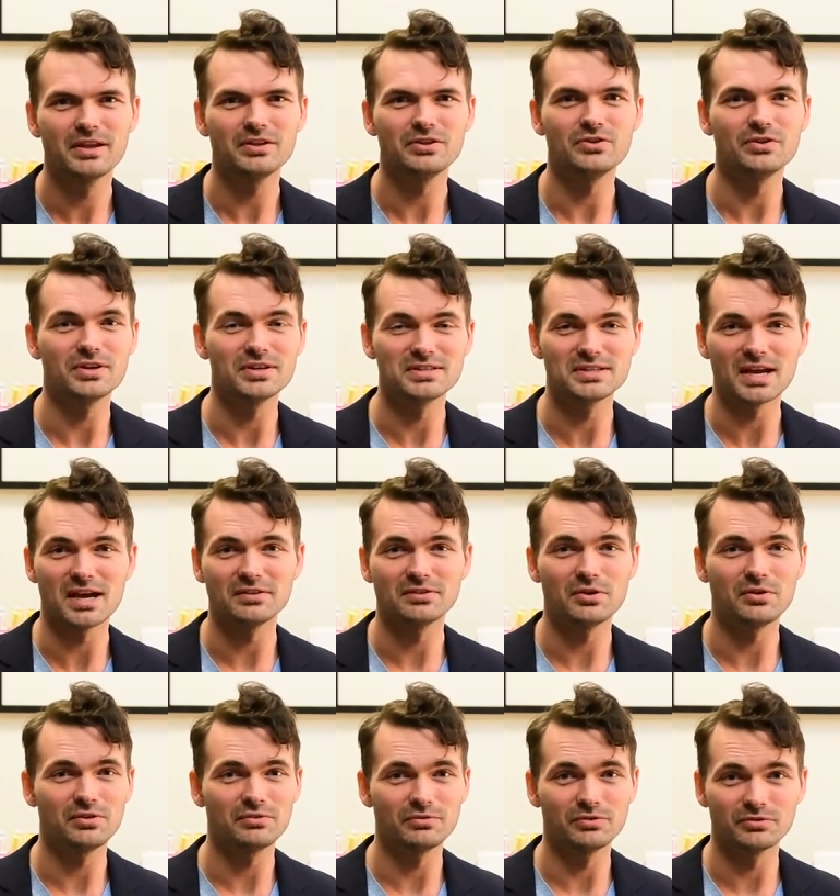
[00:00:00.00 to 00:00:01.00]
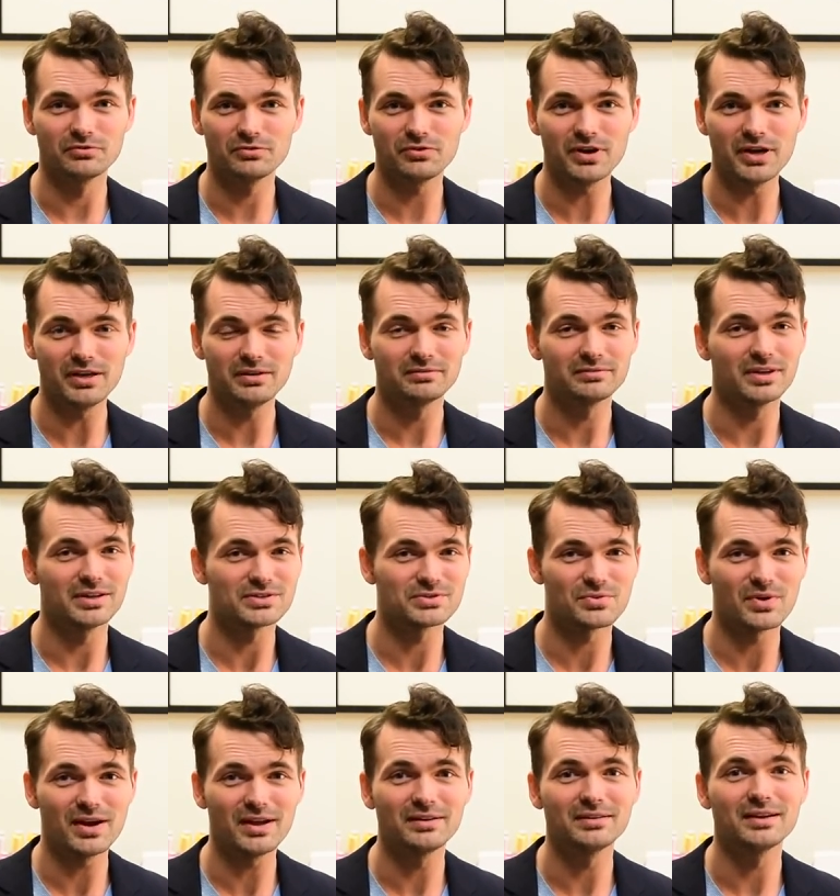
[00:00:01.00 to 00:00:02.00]
You can download it for free, that's
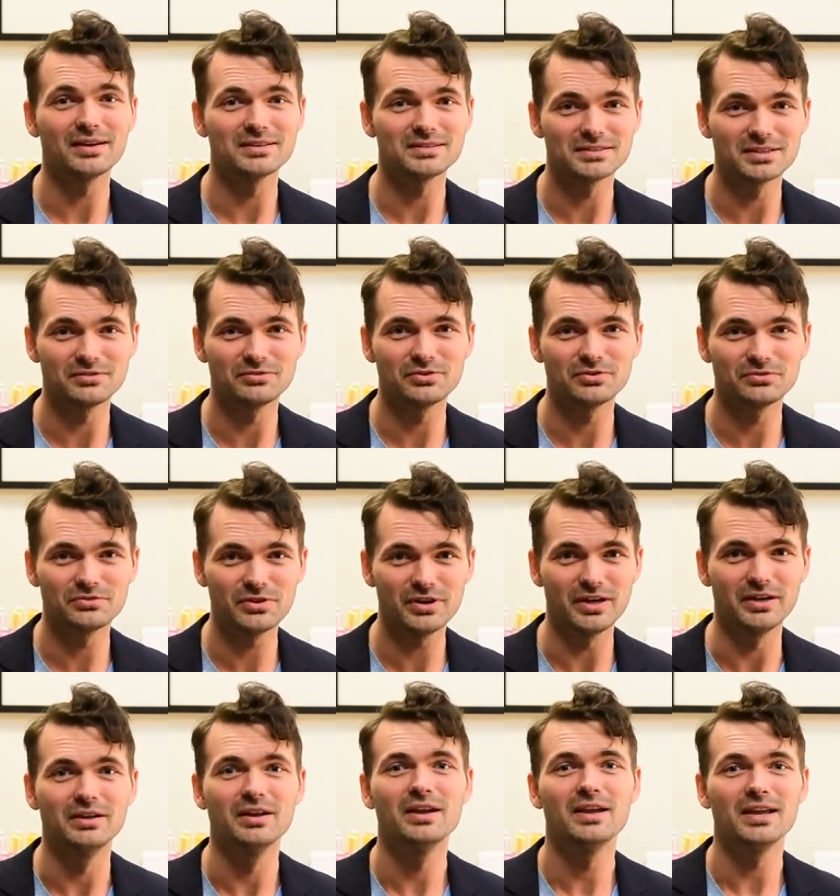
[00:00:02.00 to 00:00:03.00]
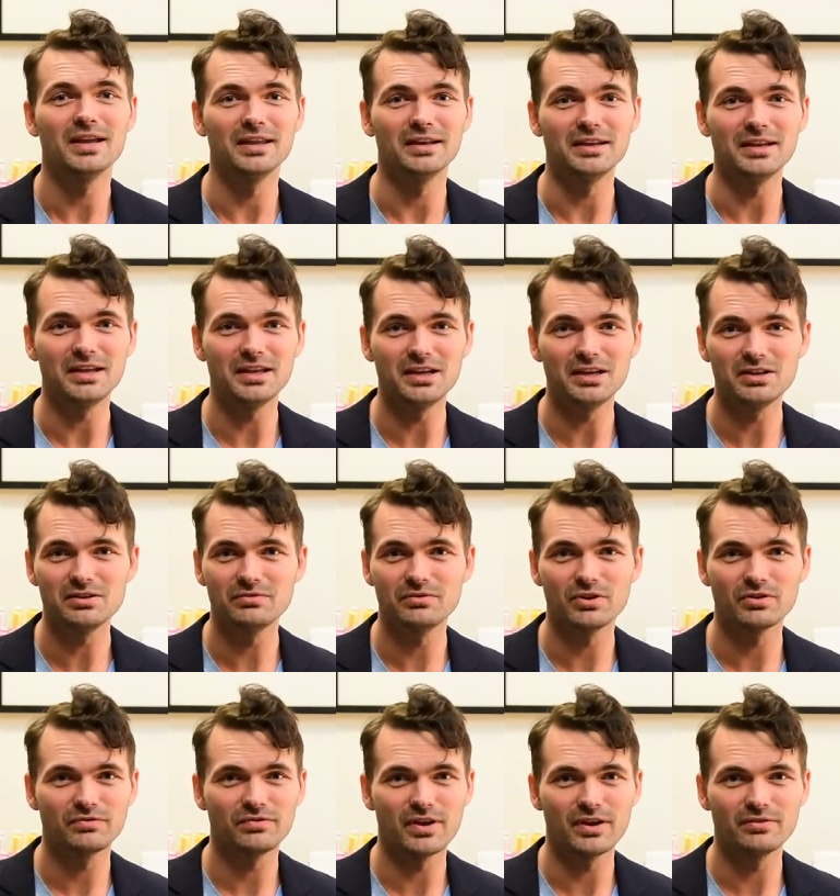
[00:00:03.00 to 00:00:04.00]
right, I said for free, in any of
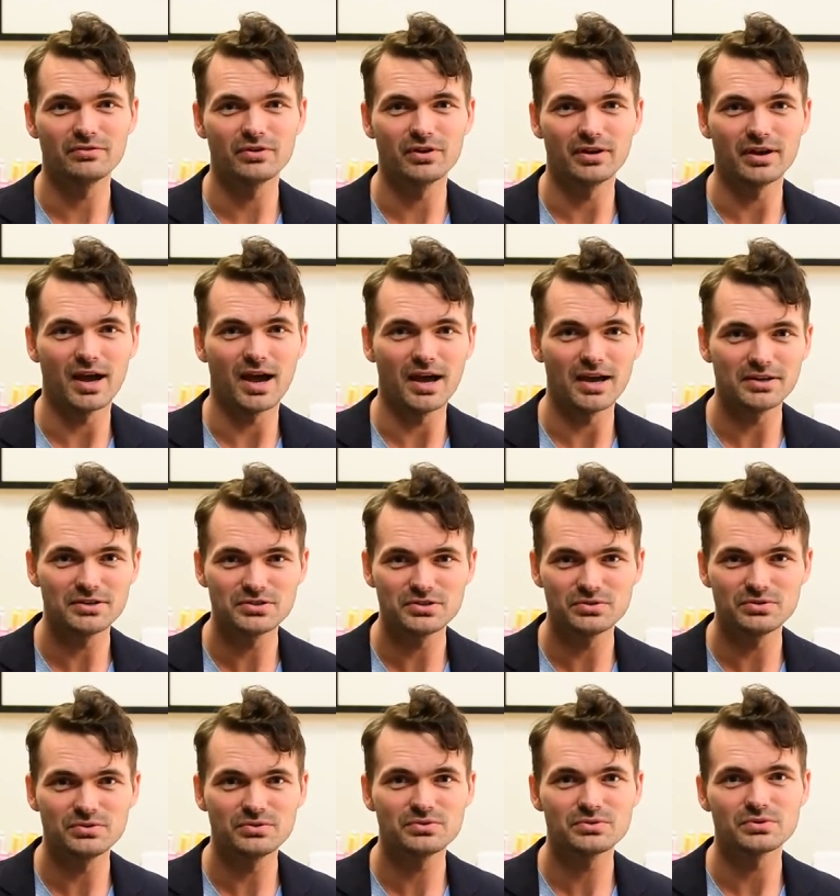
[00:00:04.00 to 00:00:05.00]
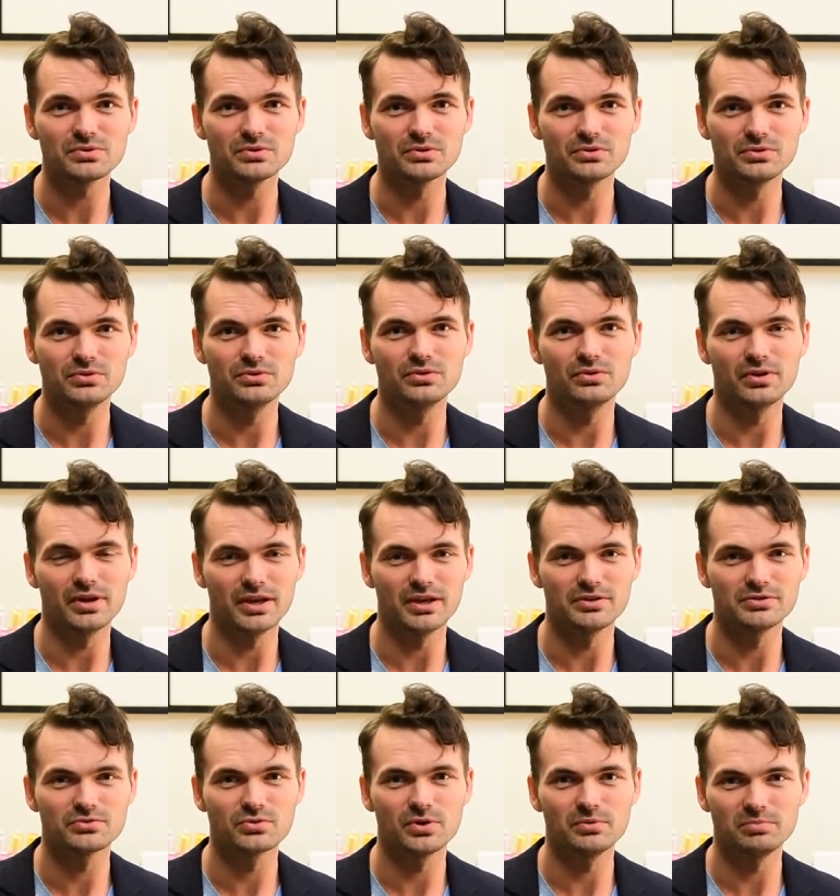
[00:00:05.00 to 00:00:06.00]
your favorite iTunes or Google
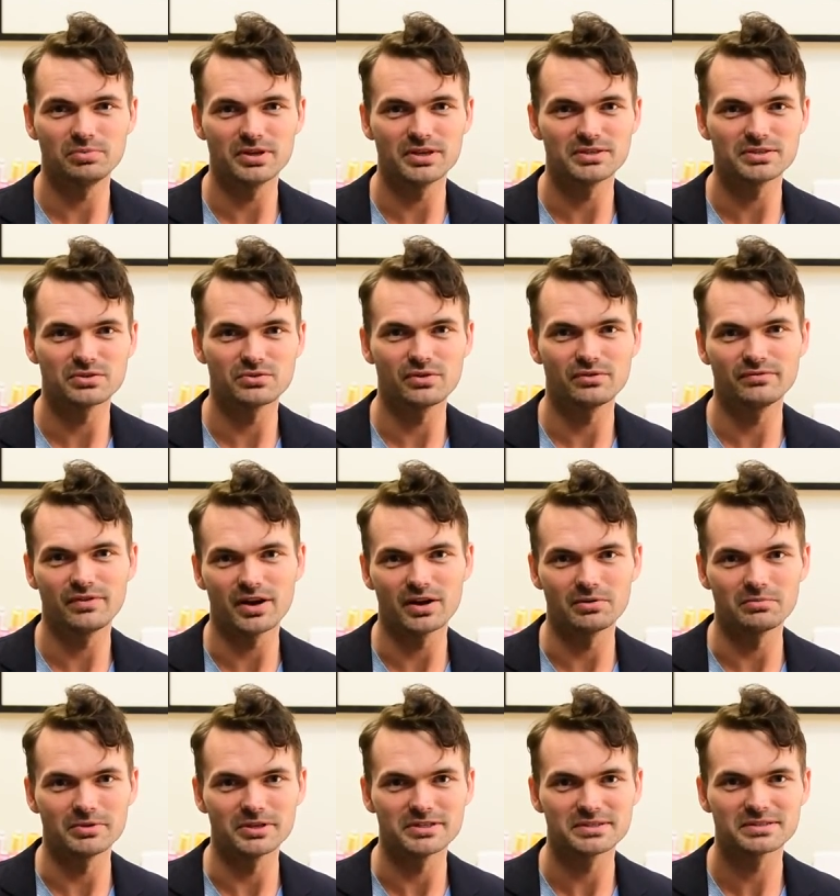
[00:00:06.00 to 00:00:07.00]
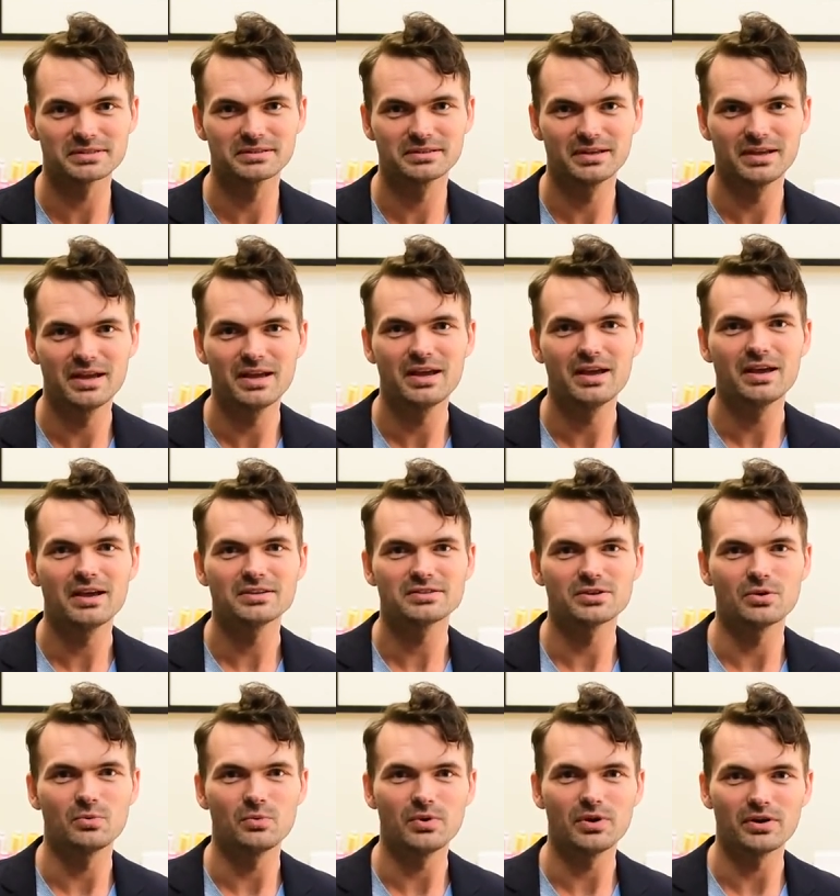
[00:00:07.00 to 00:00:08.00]
Android Play Store environments.
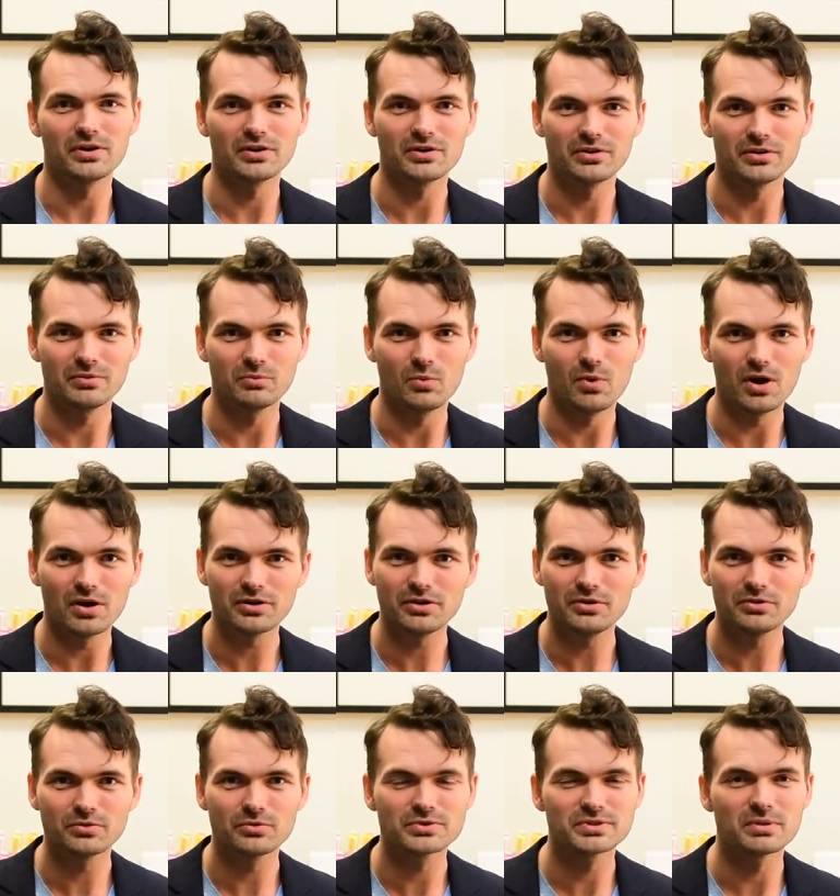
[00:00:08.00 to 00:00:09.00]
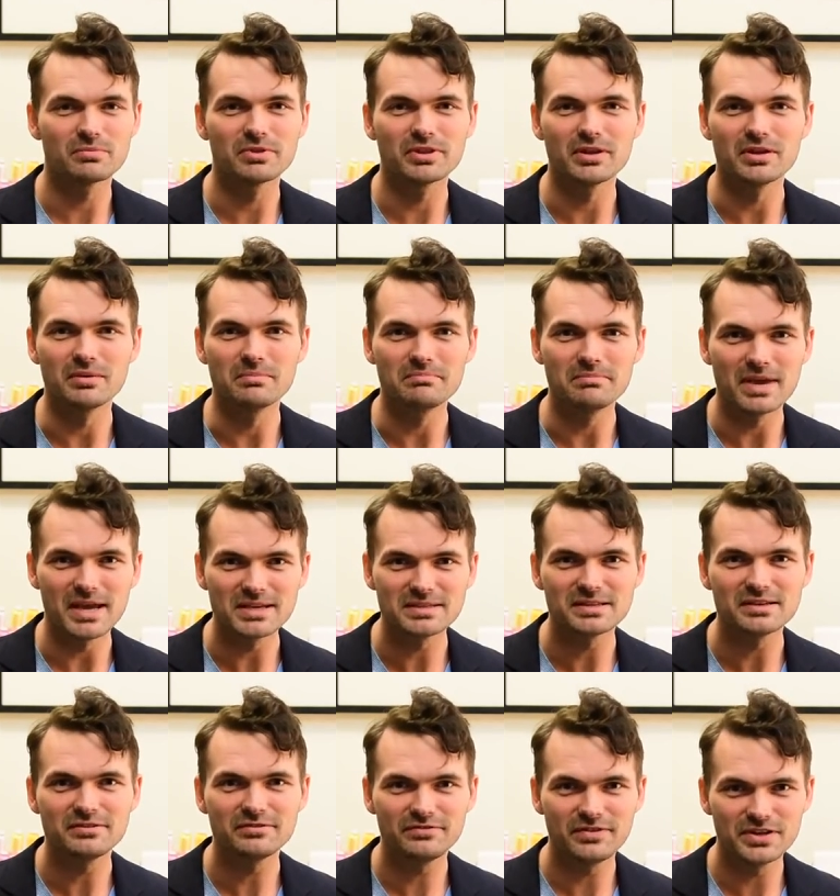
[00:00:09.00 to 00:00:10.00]
So we are going to walk you through some of the
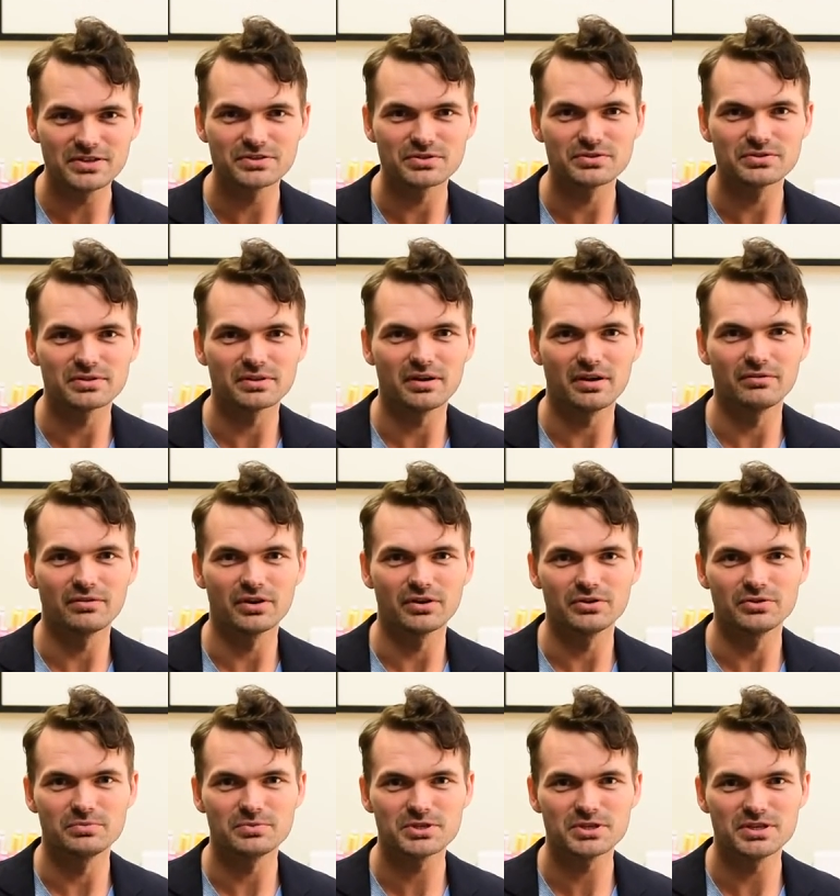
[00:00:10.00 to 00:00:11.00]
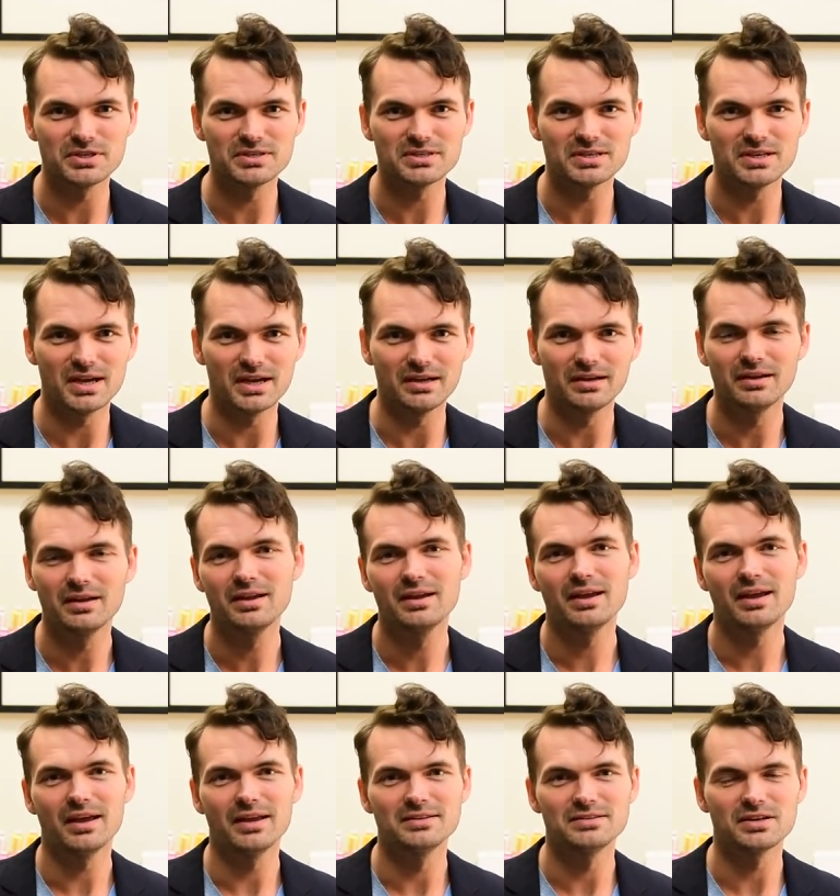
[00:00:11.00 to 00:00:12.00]
amazing features of our new machine today,
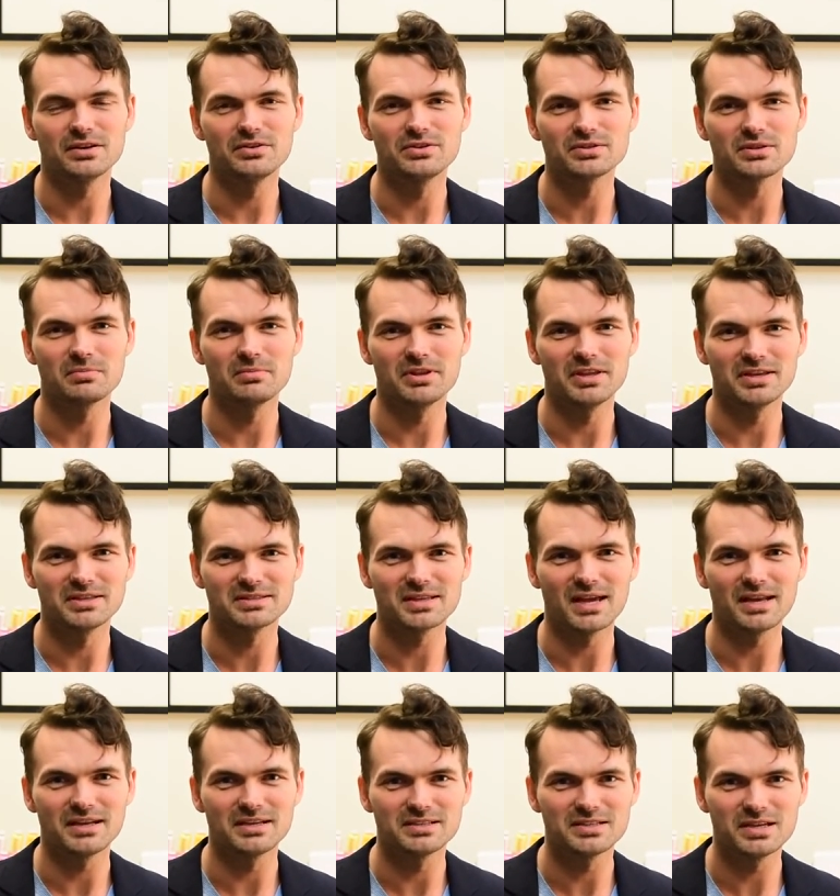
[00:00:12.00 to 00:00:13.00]
and tell you some of the exciting